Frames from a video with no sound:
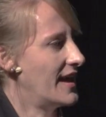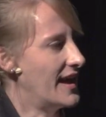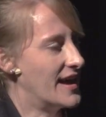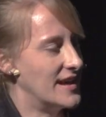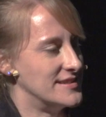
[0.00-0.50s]

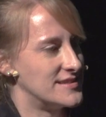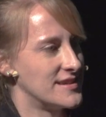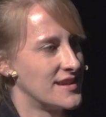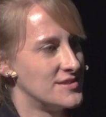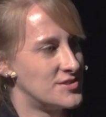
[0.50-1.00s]
And
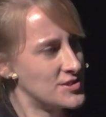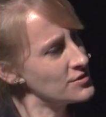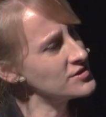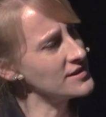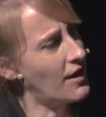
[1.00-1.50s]

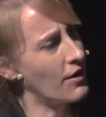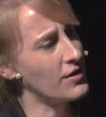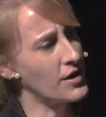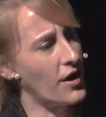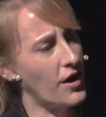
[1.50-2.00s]
children are